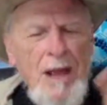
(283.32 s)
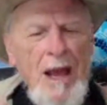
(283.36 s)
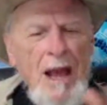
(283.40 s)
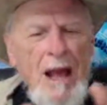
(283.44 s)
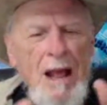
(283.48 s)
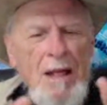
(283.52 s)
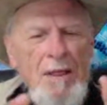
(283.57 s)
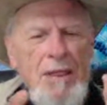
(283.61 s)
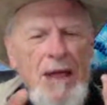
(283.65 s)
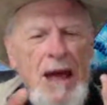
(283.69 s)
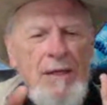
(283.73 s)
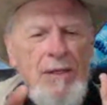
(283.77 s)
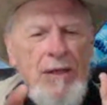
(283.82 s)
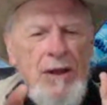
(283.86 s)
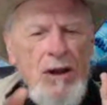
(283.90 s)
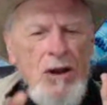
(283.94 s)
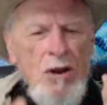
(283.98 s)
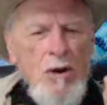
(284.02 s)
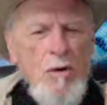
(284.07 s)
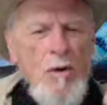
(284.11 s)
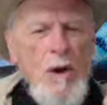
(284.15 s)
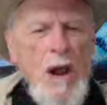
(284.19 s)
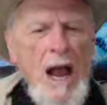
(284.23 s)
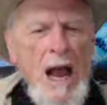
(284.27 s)
that the
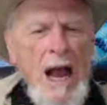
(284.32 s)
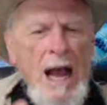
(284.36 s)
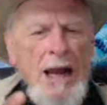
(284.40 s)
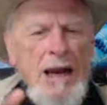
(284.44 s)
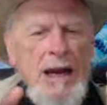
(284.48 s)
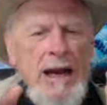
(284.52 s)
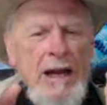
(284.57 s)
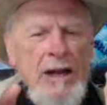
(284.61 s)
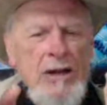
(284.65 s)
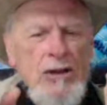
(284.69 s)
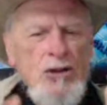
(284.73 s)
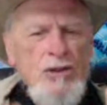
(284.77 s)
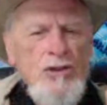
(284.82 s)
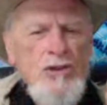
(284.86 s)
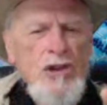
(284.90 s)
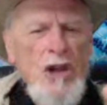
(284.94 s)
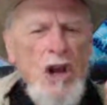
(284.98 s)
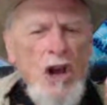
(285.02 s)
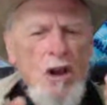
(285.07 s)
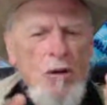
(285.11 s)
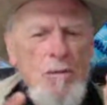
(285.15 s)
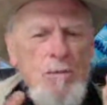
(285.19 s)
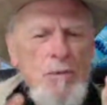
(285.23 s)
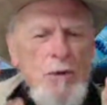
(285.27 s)
Quran is
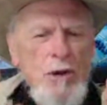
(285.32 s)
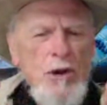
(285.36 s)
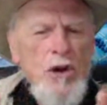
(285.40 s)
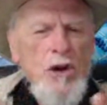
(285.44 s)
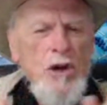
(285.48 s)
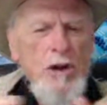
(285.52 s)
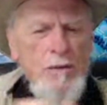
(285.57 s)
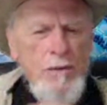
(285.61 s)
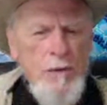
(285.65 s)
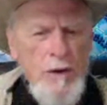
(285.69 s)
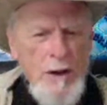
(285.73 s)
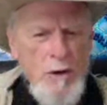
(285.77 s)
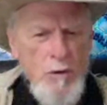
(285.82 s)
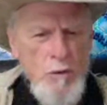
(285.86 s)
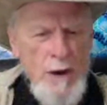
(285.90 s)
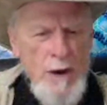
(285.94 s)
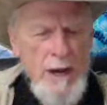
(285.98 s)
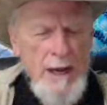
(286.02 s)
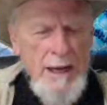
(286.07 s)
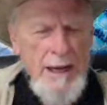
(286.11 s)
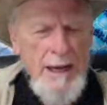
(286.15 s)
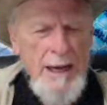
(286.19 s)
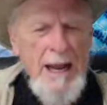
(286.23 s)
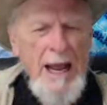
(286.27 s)
so beautifully
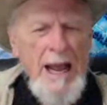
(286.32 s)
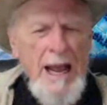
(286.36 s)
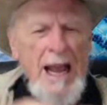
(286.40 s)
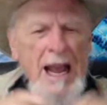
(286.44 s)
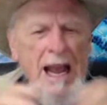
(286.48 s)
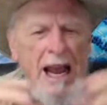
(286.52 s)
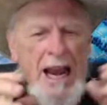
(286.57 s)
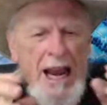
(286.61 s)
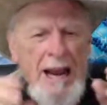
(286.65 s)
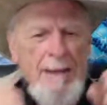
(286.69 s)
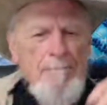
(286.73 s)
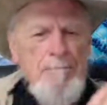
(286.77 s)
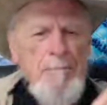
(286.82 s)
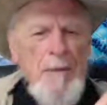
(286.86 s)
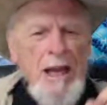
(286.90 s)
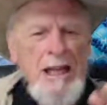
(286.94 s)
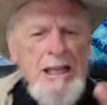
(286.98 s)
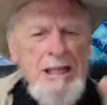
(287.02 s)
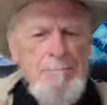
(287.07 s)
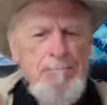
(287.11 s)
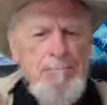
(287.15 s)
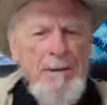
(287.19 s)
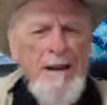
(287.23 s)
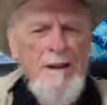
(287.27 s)
written, it
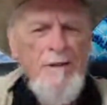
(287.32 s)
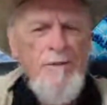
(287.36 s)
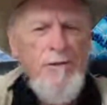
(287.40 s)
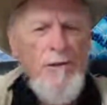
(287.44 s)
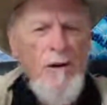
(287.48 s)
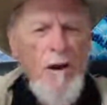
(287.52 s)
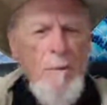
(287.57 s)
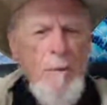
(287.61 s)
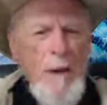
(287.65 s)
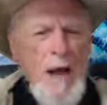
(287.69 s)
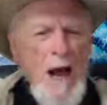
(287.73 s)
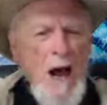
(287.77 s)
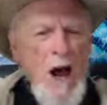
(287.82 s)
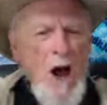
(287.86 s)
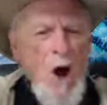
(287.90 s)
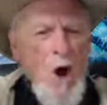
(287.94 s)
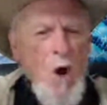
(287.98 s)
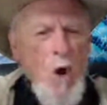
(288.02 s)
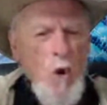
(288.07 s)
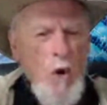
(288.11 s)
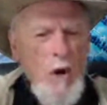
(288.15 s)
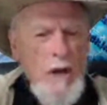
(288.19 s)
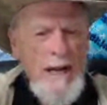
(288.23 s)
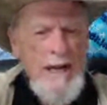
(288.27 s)
must be from a
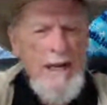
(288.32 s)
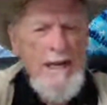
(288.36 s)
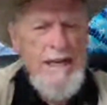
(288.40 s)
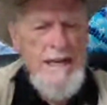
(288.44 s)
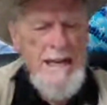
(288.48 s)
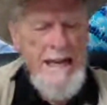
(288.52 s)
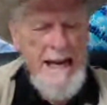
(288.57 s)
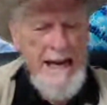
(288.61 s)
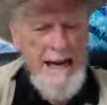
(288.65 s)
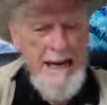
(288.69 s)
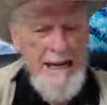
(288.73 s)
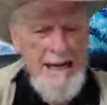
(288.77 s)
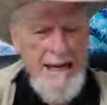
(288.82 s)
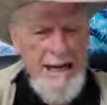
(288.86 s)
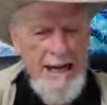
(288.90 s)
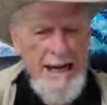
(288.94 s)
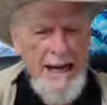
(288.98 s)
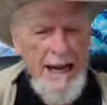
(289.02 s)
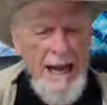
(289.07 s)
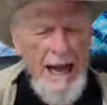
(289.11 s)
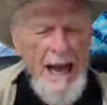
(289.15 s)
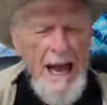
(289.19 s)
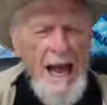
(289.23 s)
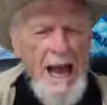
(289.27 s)
holy
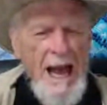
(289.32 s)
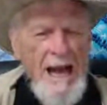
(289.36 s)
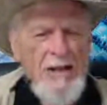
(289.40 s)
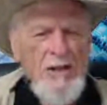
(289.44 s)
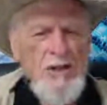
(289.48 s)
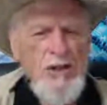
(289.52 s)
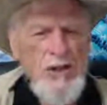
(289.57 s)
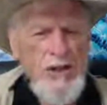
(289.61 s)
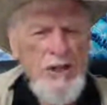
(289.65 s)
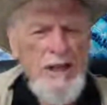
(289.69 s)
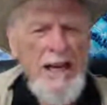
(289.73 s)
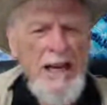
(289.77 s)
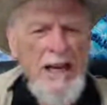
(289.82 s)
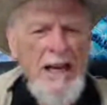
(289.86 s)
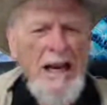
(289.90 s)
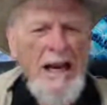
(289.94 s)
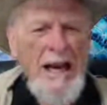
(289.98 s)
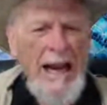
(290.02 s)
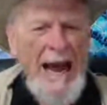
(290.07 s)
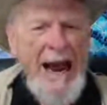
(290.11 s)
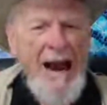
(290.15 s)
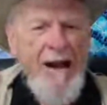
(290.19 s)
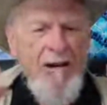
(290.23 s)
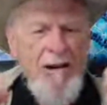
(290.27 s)
deity, a
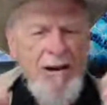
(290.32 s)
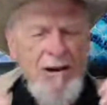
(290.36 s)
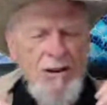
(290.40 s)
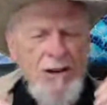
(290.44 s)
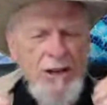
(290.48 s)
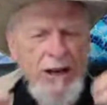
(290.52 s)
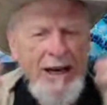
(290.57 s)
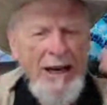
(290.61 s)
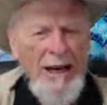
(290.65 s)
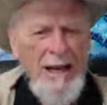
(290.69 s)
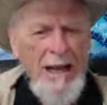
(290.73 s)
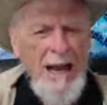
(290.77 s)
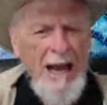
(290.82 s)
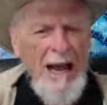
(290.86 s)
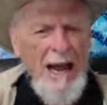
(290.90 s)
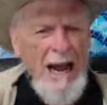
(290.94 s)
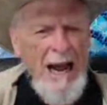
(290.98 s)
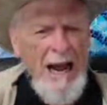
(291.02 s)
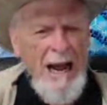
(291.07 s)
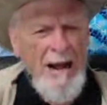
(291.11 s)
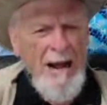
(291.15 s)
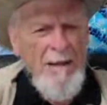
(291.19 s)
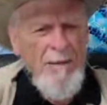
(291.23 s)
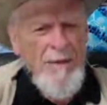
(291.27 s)
singularity,
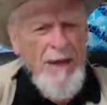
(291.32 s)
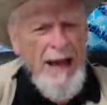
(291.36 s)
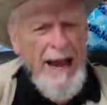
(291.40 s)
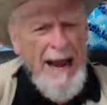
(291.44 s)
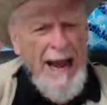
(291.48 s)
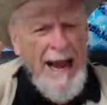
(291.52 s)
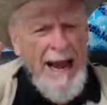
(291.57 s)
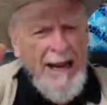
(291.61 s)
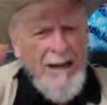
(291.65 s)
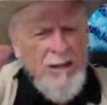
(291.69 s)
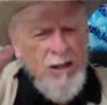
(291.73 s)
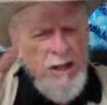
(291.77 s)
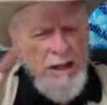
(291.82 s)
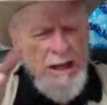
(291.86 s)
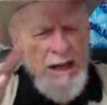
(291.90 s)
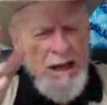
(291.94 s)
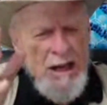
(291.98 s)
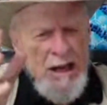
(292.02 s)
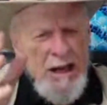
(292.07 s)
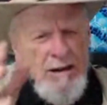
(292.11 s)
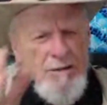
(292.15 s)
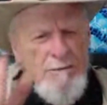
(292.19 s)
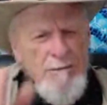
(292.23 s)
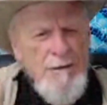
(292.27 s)
uh, that actually
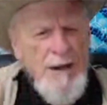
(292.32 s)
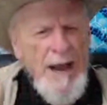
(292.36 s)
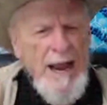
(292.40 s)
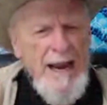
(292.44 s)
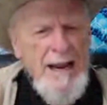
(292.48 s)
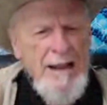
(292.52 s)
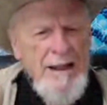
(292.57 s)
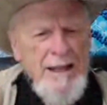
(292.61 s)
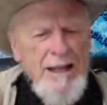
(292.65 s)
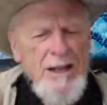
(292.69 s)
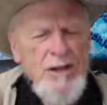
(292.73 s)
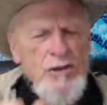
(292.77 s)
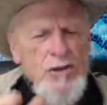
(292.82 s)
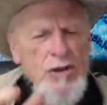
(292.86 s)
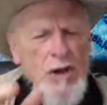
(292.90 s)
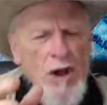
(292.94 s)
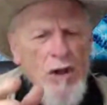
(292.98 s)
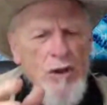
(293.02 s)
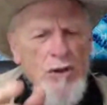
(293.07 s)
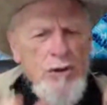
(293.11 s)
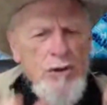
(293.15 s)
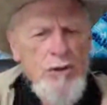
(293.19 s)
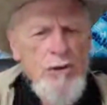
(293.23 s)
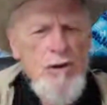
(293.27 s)
conveyed this
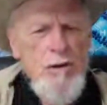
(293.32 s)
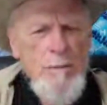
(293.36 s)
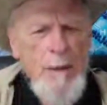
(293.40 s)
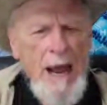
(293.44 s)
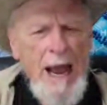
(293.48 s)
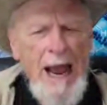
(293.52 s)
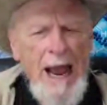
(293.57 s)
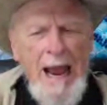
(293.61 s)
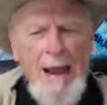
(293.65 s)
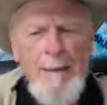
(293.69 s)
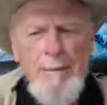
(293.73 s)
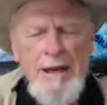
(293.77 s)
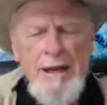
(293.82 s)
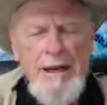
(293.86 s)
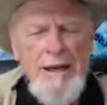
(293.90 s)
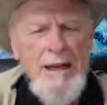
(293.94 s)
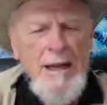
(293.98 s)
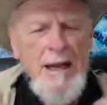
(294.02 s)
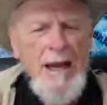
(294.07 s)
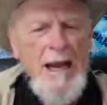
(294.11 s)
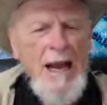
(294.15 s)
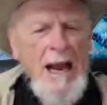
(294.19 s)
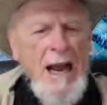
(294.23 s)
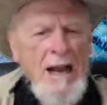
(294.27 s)
through Muhammad
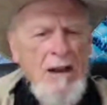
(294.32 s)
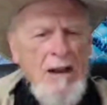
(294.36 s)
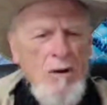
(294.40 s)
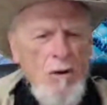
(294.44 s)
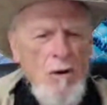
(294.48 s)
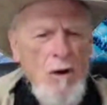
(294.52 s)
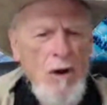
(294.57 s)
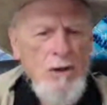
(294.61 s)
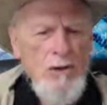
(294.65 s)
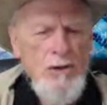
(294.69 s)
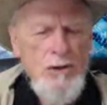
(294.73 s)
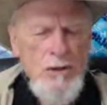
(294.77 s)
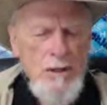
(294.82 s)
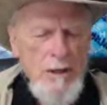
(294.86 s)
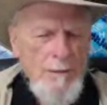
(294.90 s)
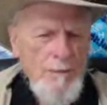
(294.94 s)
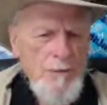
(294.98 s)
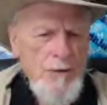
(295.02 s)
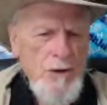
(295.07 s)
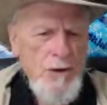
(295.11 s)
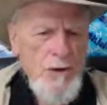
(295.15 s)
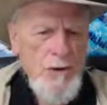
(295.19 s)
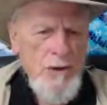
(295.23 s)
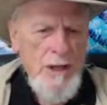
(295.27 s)
across
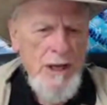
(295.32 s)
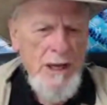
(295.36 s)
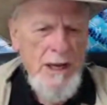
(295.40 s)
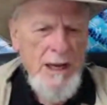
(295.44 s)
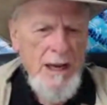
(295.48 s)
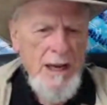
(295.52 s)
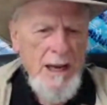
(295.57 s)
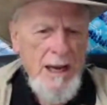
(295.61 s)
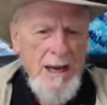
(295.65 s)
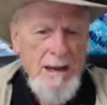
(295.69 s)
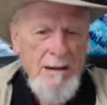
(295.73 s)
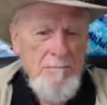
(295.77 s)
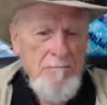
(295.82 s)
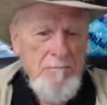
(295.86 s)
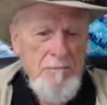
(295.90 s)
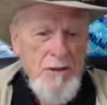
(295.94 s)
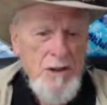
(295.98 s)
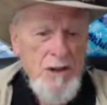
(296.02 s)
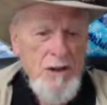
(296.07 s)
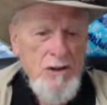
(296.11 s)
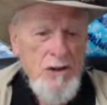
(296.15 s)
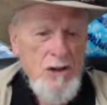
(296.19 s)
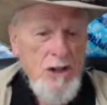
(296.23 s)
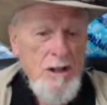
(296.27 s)
to the um,
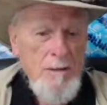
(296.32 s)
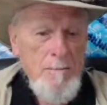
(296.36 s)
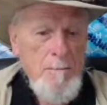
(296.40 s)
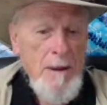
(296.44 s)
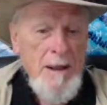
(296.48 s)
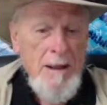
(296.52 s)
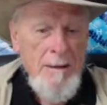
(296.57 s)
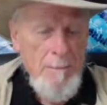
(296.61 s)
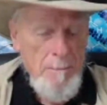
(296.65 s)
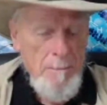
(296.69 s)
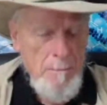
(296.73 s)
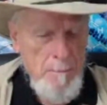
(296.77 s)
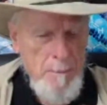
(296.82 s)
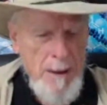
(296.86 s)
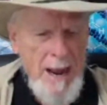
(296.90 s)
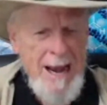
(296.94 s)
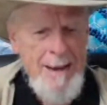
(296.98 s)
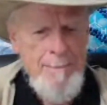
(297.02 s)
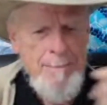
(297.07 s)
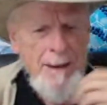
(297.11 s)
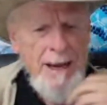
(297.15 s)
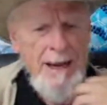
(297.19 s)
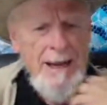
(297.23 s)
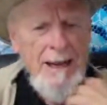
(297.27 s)
to the
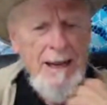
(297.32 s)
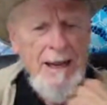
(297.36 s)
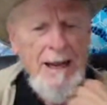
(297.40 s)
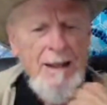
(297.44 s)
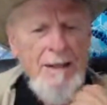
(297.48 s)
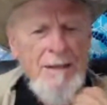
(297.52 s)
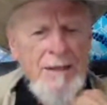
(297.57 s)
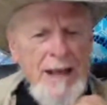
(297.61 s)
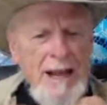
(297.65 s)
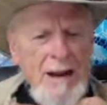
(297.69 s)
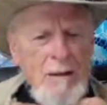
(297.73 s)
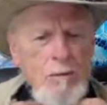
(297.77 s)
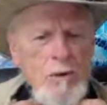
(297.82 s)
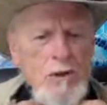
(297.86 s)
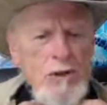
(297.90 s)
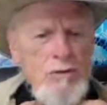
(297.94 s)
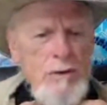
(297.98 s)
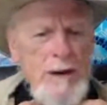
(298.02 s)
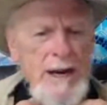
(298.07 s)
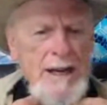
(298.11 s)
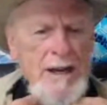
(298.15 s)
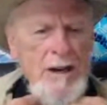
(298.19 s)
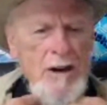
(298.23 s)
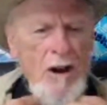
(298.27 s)
paper that it was
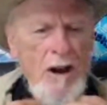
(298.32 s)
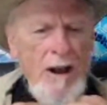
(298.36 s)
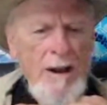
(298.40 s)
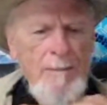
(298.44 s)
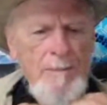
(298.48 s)
written on.